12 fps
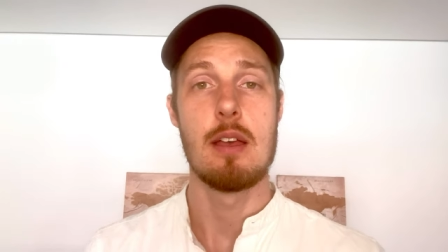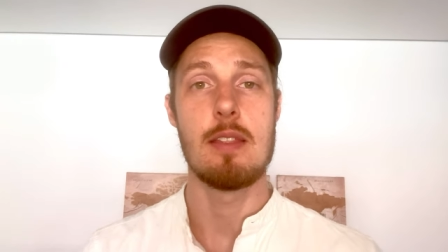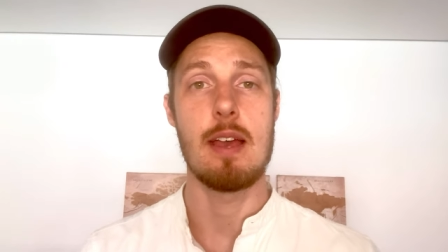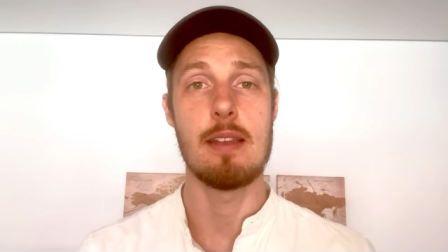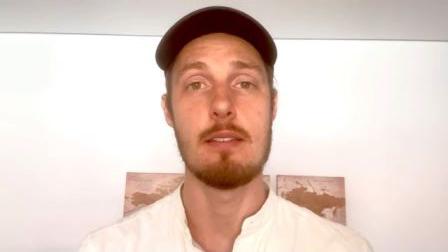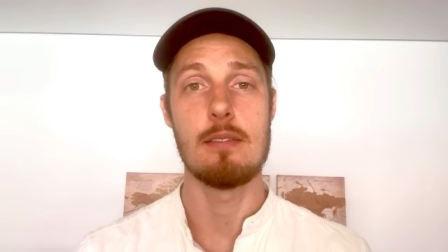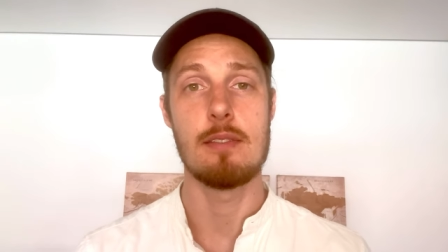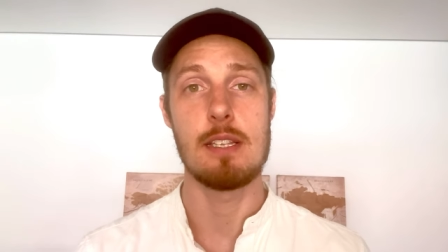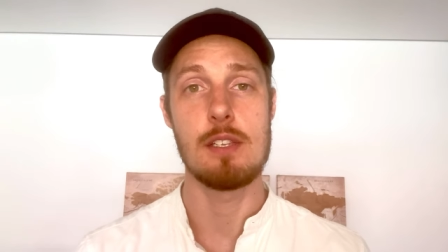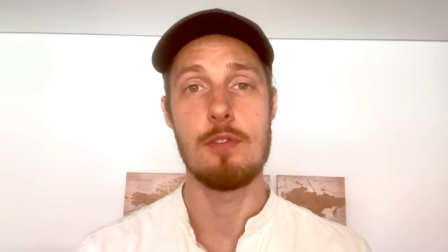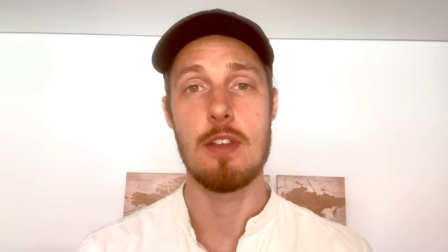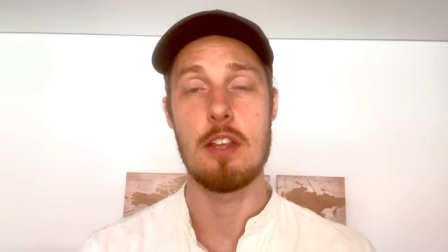then
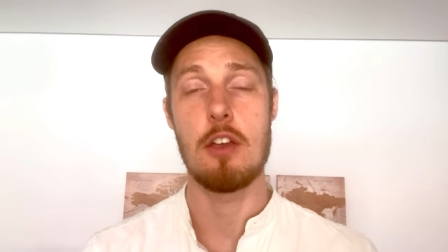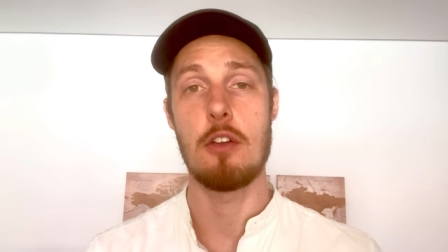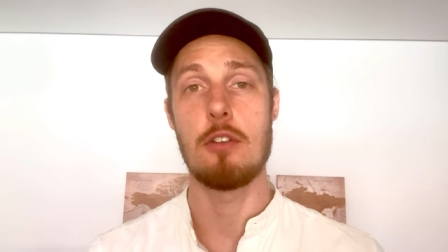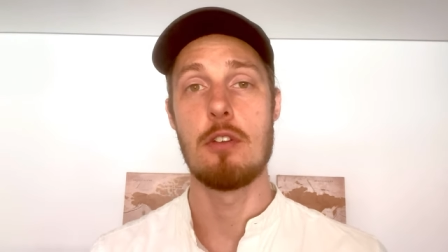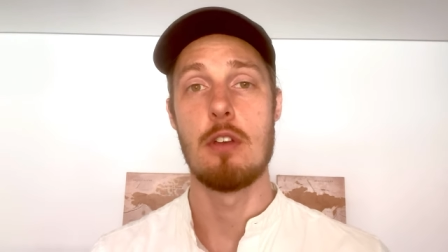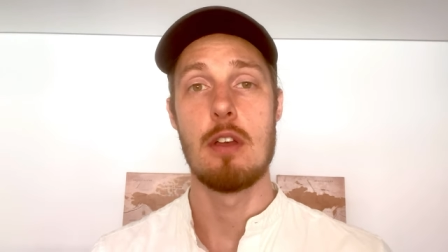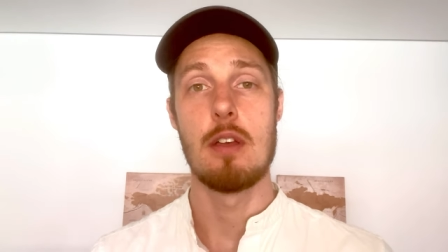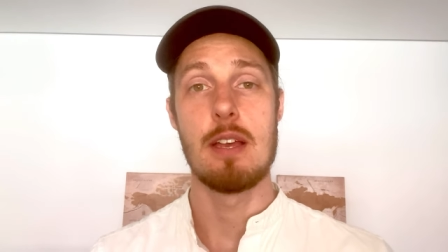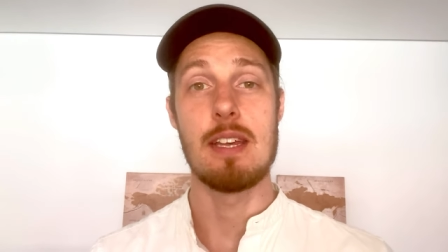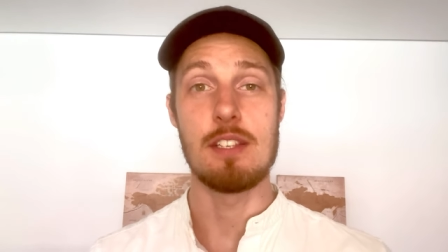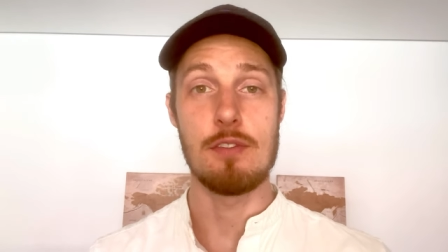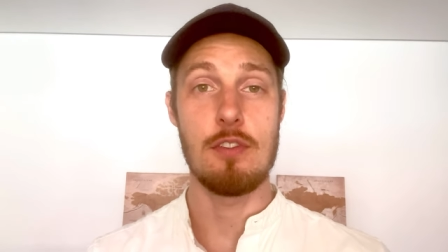this video
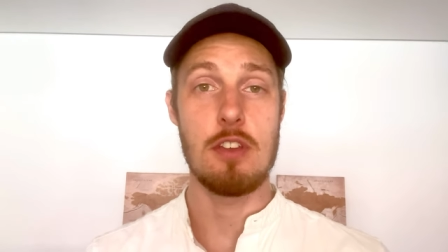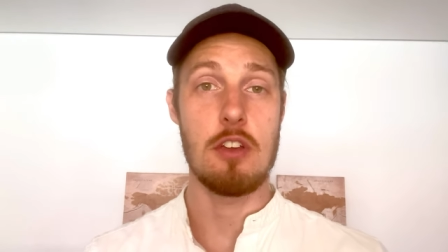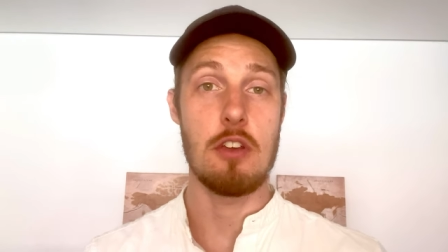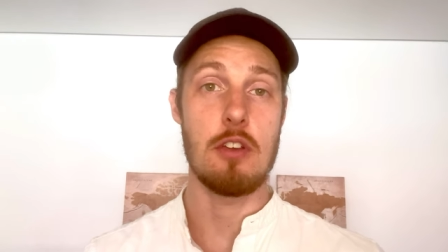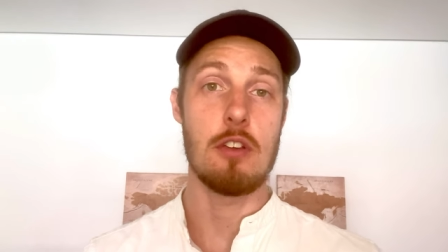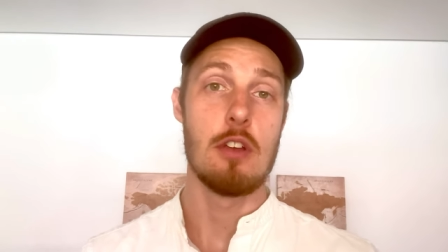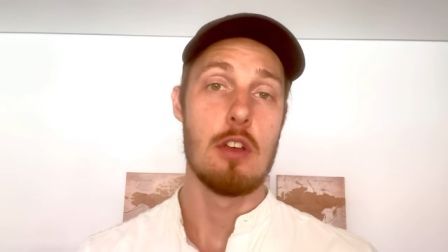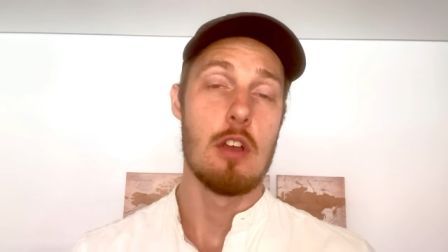is for you.